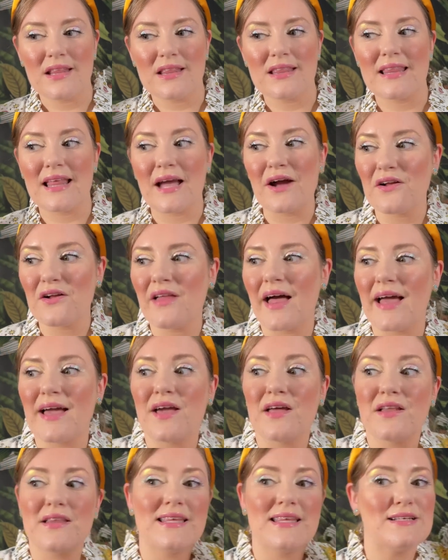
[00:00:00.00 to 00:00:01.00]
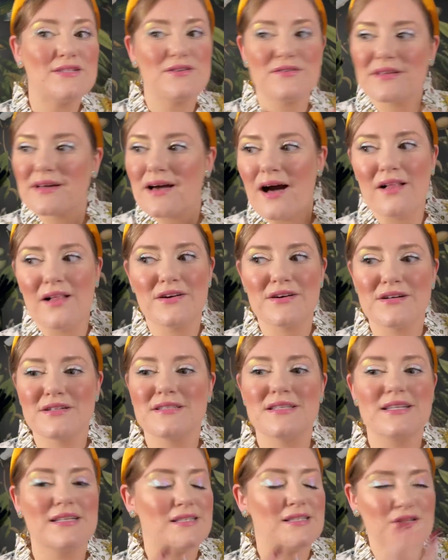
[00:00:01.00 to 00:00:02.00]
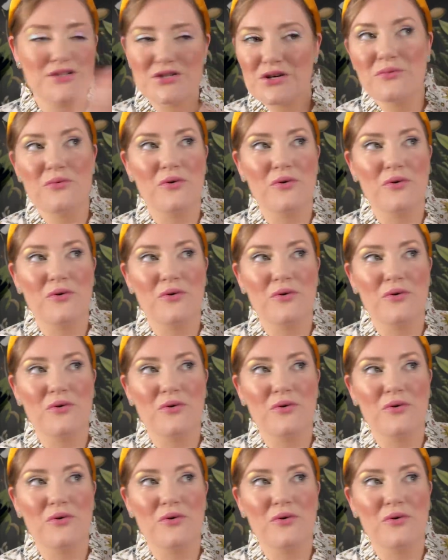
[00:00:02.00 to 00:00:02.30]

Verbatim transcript: they're like, these are the colors, this is your